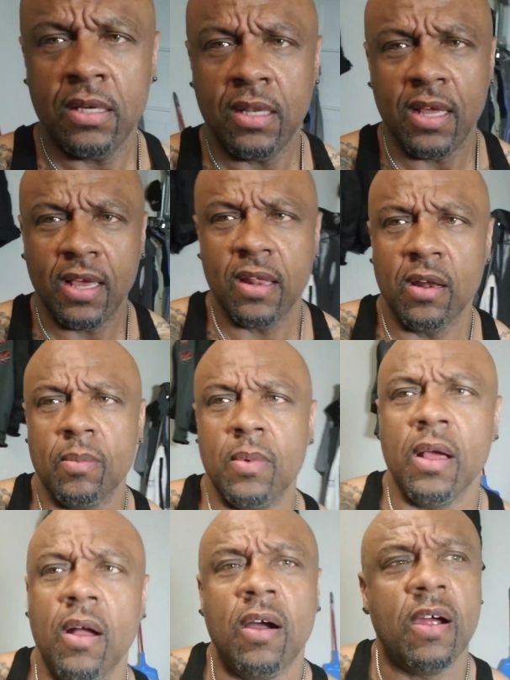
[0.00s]
and I got all
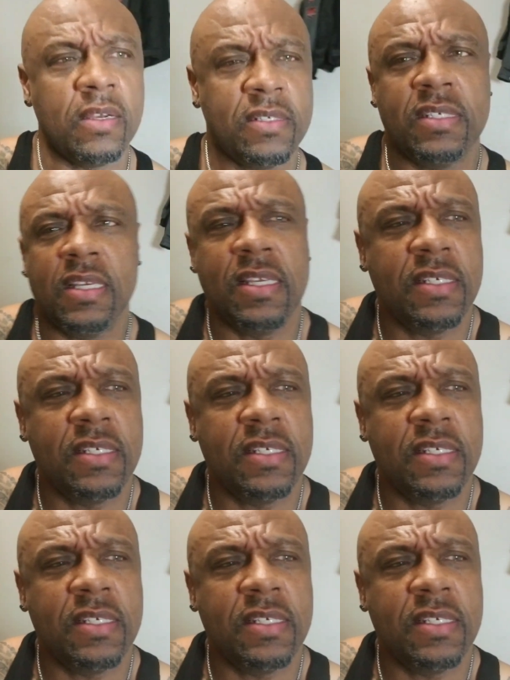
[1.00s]
my R C